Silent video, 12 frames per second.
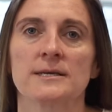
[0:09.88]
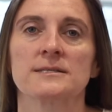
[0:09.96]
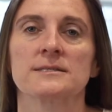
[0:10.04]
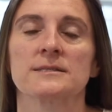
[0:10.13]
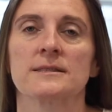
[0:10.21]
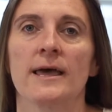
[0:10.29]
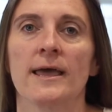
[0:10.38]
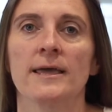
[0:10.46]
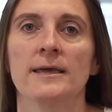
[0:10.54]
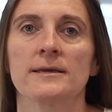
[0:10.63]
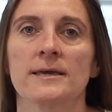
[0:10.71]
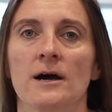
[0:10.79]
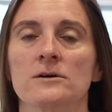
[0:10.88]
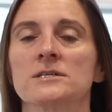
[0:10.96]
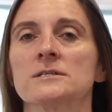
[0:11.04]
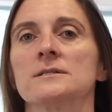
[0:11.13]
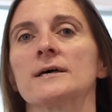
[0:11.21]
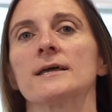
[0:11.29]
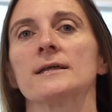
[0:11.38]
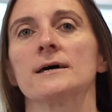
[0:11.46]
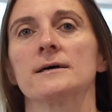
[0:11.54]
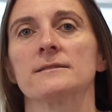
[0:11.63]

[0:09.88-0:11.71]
is they calculate